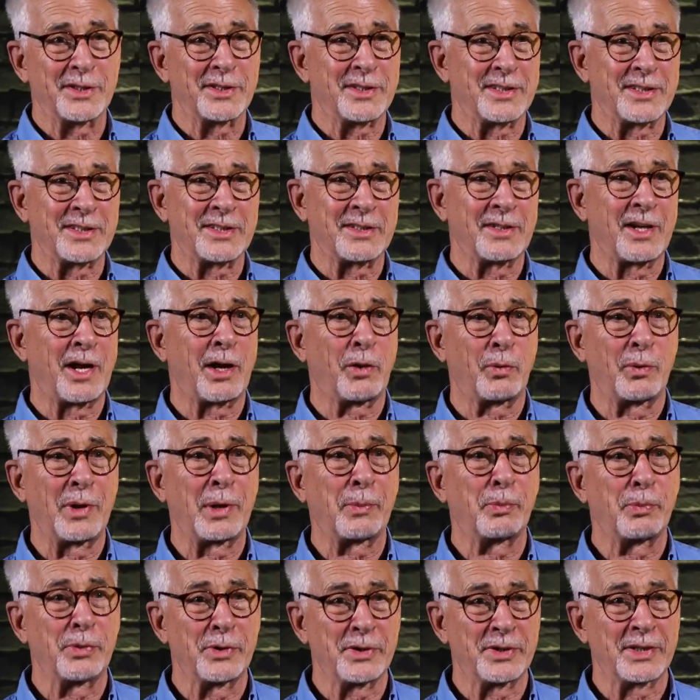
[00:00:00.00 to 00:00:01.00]
This is not
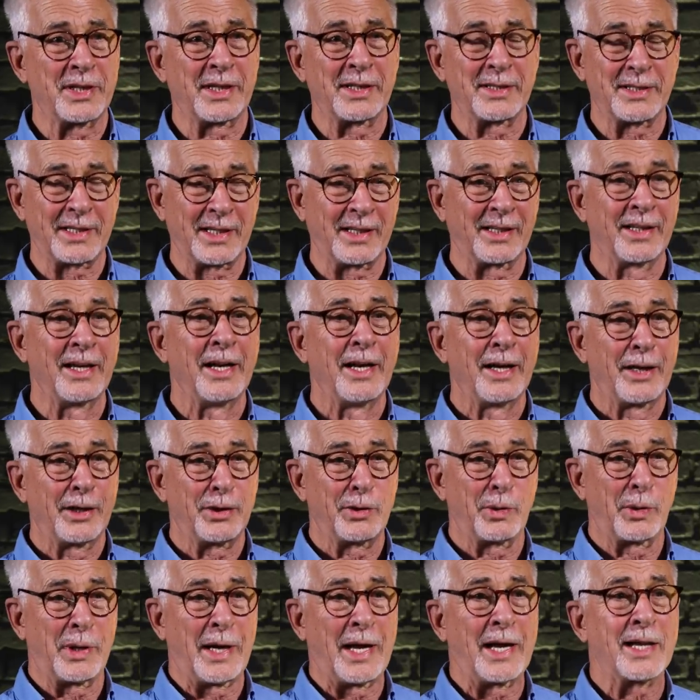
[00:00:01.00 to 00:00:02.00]
representing
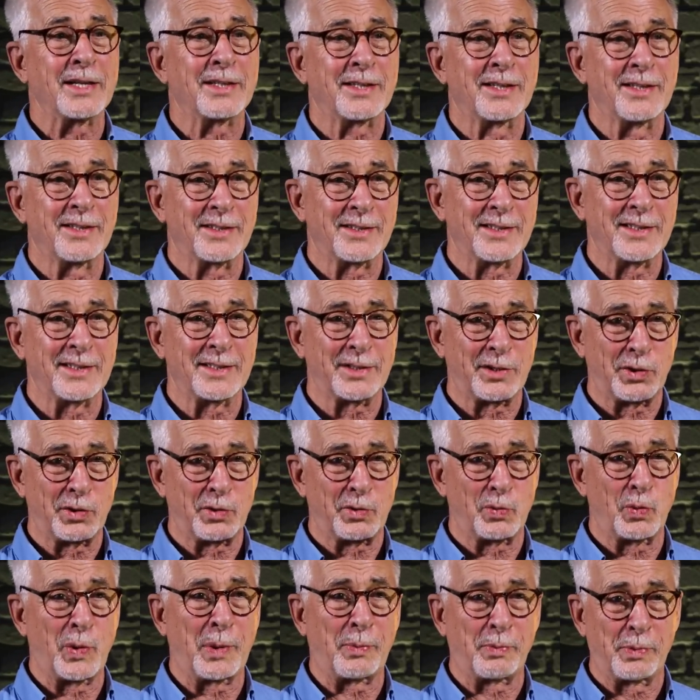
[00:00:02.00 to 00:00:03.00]
your essence, this
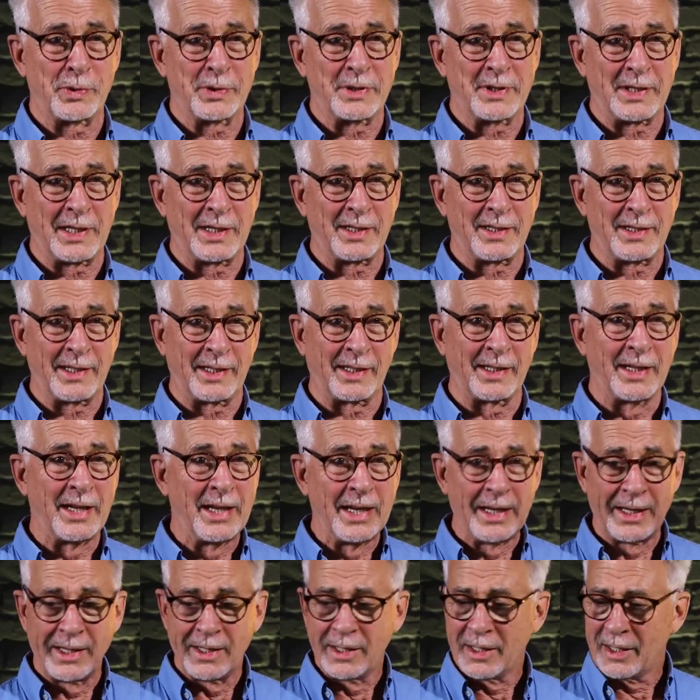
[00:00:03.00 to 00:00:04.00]
is representing
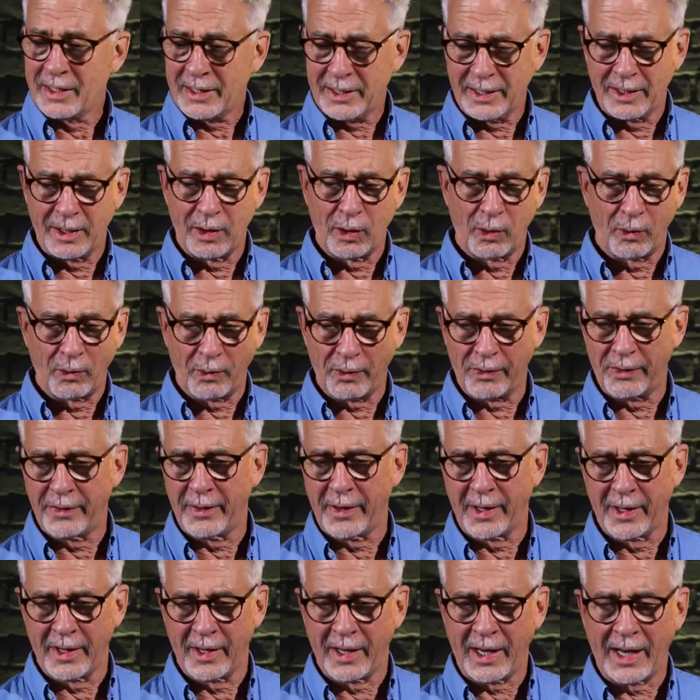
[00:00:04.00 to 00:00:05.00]
you know,
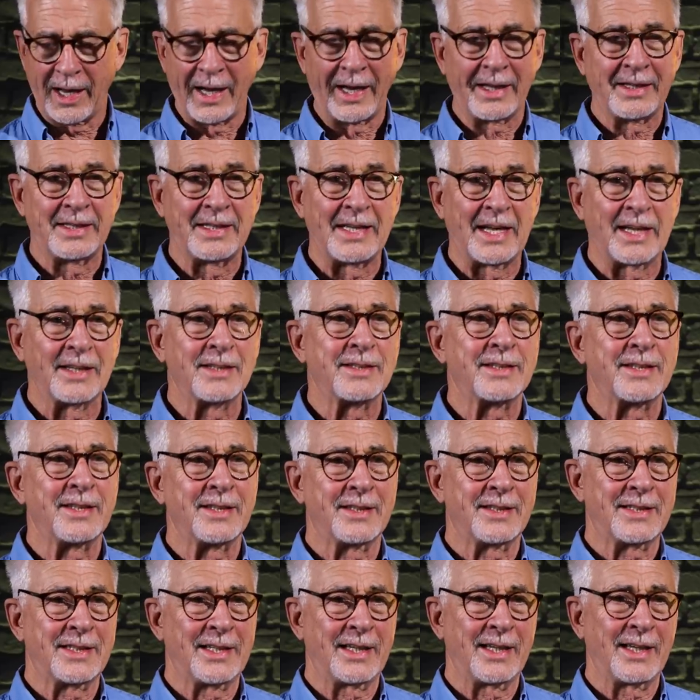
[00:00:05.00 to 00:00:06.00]
the
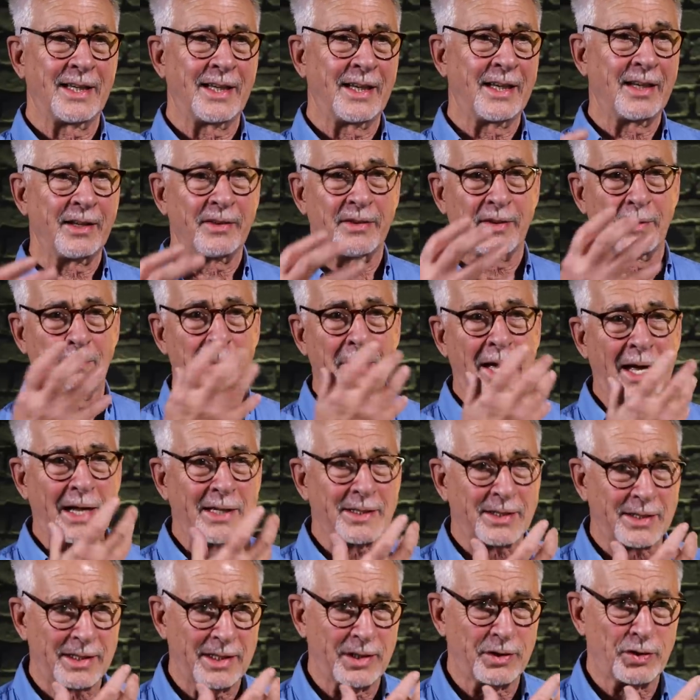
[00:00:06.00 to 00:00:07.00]
identity, the
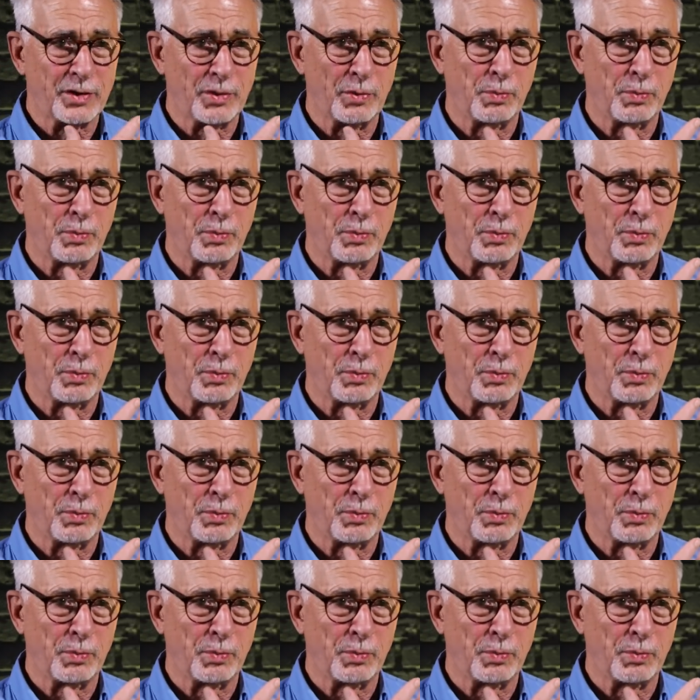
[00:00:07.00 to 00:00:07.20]
mask that